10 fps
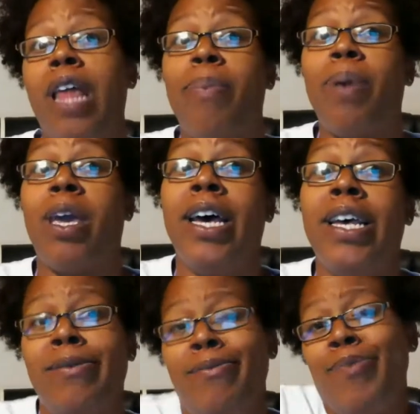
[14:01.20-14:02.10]
because
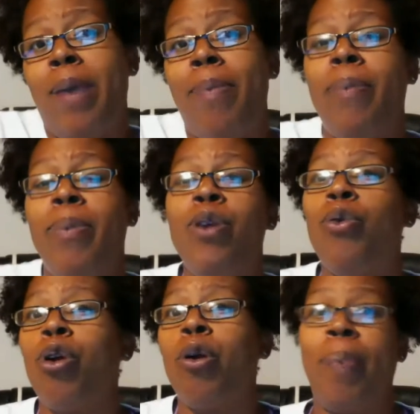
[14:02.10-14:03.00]
maybe you
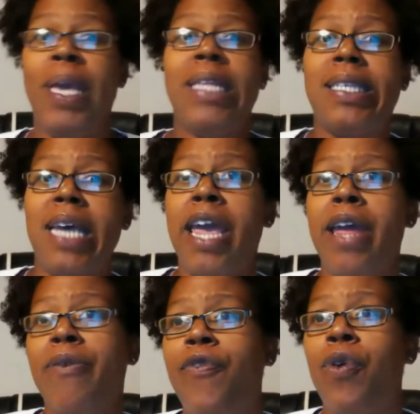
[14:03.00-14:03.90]
order pizza
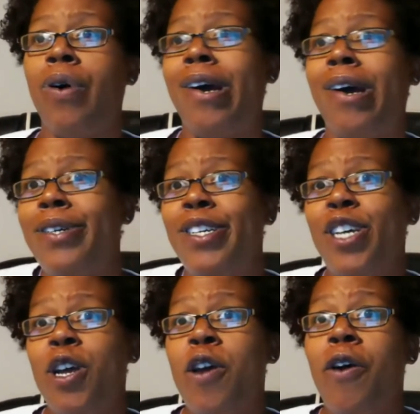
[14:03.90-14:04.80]
in for
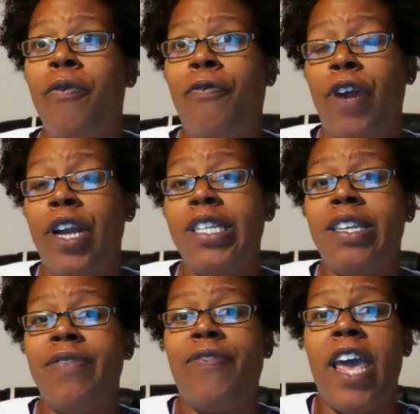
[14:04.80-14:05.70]
friends
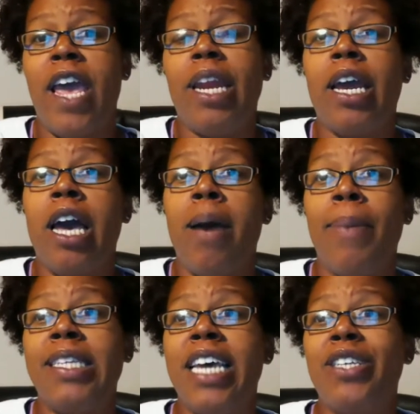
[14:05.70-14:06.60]
and family to come
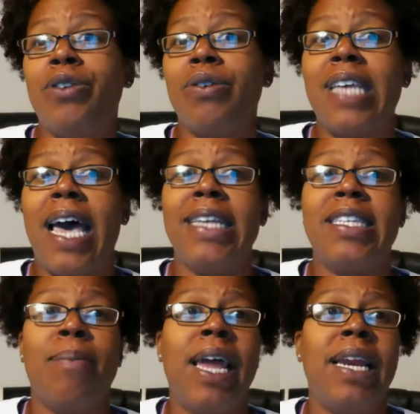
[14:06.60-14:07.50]
and test your site.
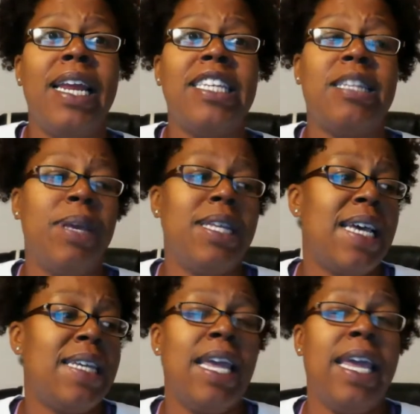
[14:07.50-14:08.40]
Somebody needs to be
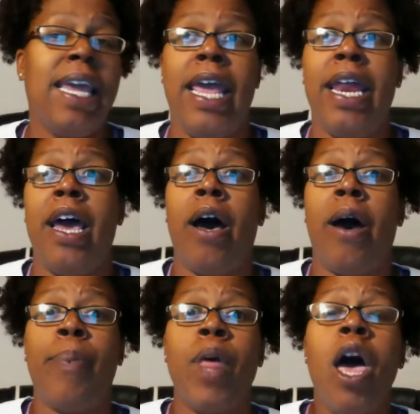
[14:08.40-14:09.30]
testing in
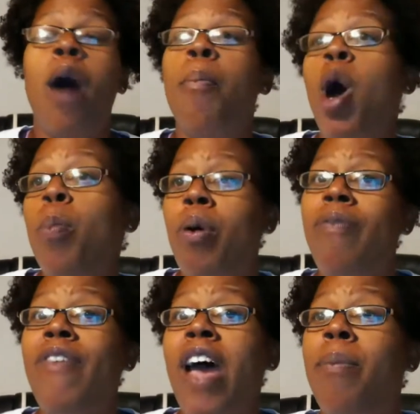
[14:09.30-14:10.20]
a mobile
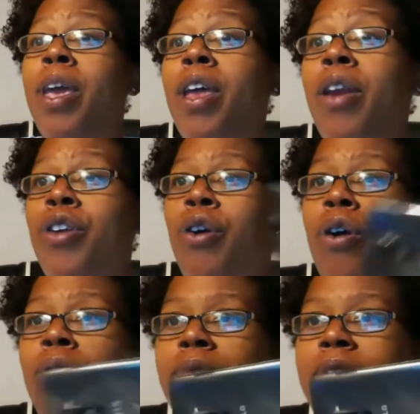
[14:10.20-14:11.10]
environment on
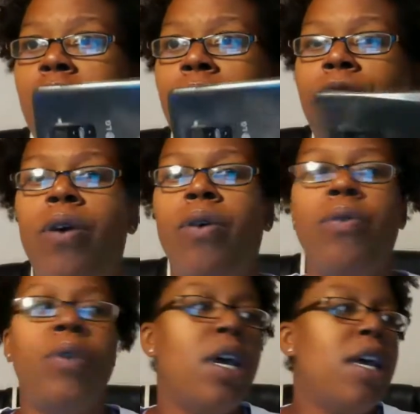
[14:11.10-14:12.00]
your cell phone.
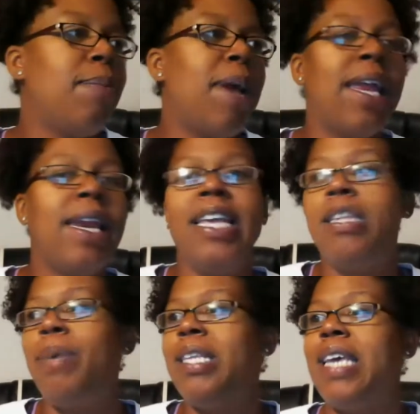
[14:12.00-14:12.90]
Somebody needs to
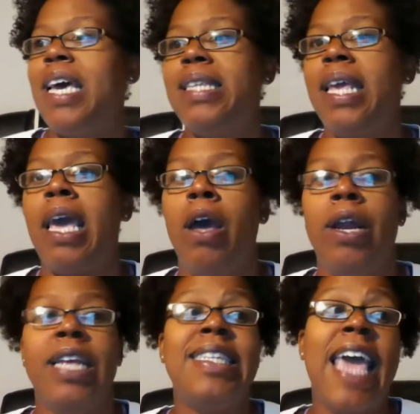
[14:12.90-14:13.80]
be testing on
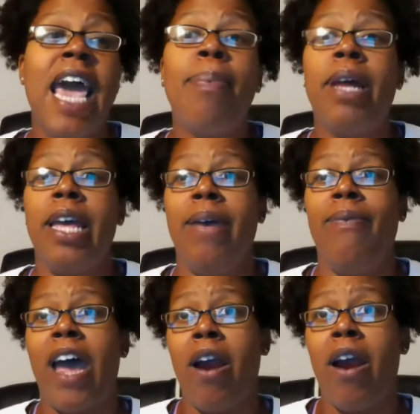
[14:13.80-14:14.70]
a tablet
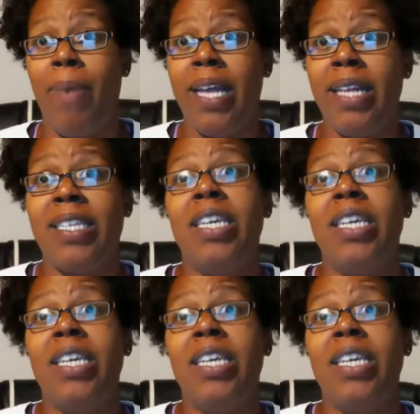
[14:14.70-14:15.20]
environment.